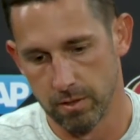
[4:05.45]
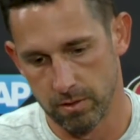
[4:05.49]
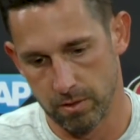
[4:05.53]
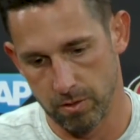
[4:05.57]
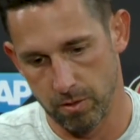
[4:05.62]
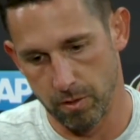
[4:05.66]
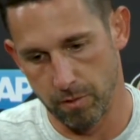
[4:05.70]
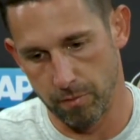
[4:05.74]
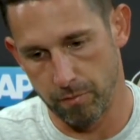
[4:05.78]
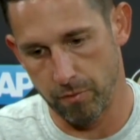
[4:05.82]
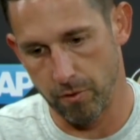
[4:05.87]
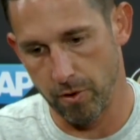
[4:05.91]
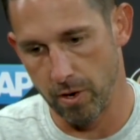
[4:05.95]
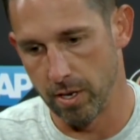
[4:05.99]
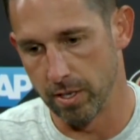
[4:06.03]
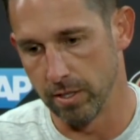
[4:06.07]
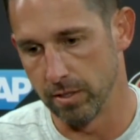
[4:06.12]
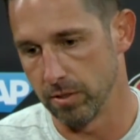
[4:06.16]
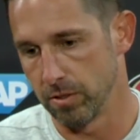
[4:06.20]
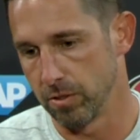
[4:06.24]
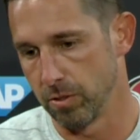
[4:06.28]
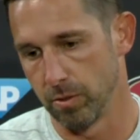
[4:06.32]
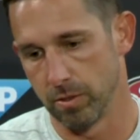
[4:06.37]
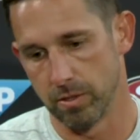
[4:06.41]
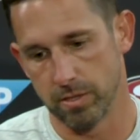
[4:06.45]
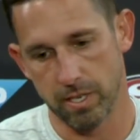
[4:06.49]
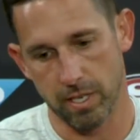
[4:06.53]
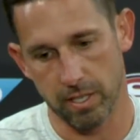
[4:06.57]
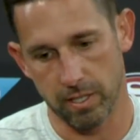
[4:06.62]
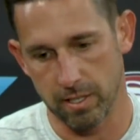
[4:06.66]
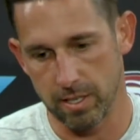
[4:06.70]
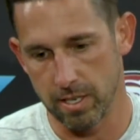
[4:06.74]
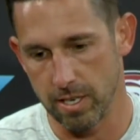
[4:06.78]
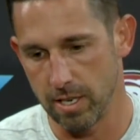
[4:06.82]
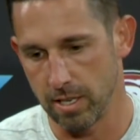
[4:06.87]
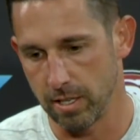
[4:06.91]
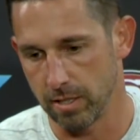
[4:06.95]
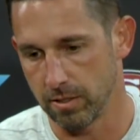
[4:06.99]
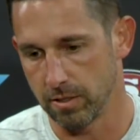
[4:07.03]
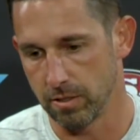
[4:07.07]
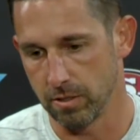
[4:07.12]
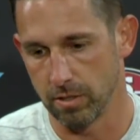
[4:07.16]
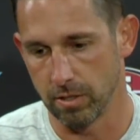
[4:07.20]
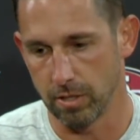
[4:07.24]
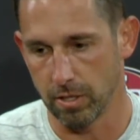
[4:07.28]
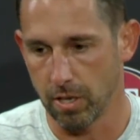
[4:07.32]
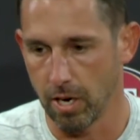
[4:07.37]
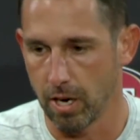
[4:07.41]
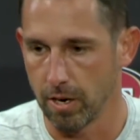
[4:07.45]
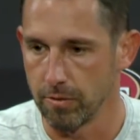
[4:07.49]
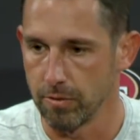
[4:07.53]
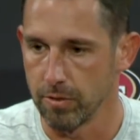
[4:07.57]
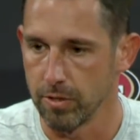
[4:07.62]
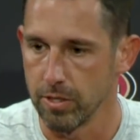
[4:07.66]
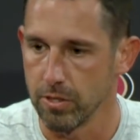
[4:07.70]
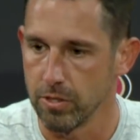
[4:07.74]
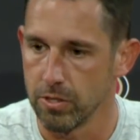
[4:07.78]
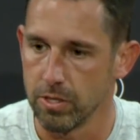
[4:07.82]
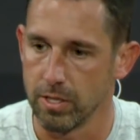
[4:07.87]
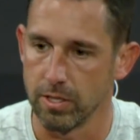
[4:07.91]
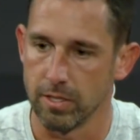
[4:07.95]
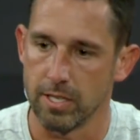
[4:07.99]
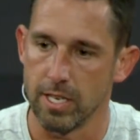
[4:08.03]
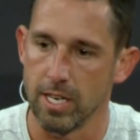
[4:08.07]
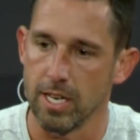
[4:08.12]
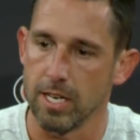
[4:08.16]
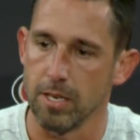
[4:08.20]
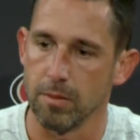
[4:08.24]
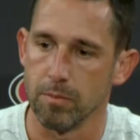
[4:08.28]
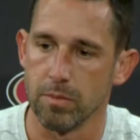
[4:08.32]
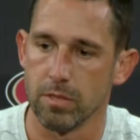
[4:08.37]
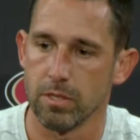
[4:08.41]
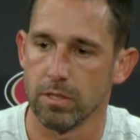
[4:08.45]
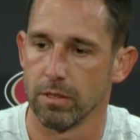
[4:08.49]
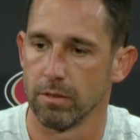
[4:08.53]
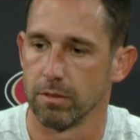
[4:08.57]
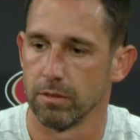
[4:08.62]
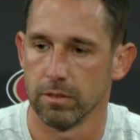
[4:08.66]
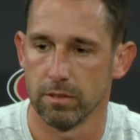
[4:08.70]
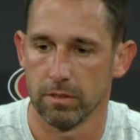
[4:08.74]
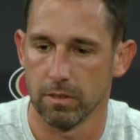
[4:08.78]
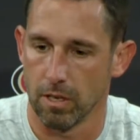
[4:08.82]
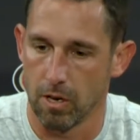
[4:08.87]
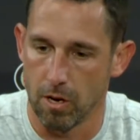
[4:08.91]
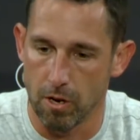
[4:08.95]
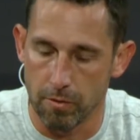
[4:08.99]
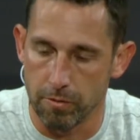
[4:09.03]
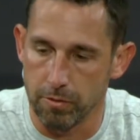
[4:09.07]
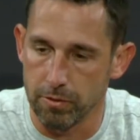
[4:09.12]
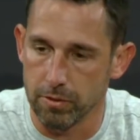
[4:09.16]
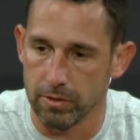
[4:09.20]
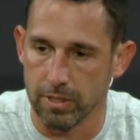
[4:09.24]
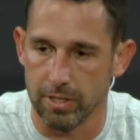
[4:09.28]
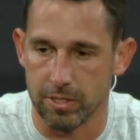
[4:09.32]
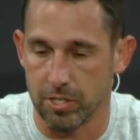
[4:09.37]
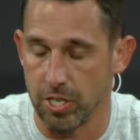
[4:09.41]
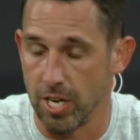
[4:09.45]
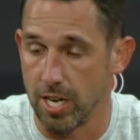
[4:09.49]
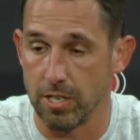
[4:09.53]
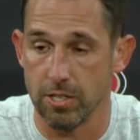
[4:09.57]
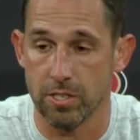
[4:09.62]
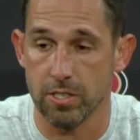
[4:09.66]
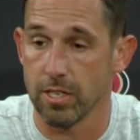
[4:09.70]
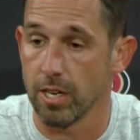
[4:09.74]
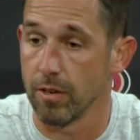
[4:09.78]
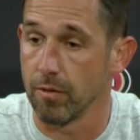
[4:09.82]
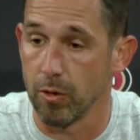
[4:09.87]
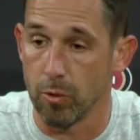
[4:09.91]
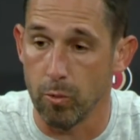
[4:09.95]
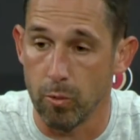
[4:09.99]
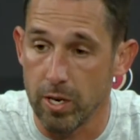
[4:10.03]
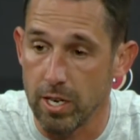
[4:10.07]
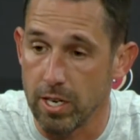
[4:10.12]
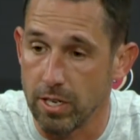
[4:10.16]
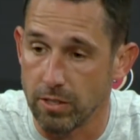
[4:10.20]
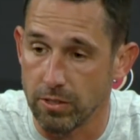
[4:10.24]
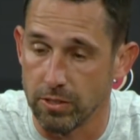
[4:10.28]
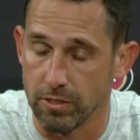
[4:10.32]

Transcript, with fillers: to a front, to a technique, to a coverage, to teams, to all that changes every week.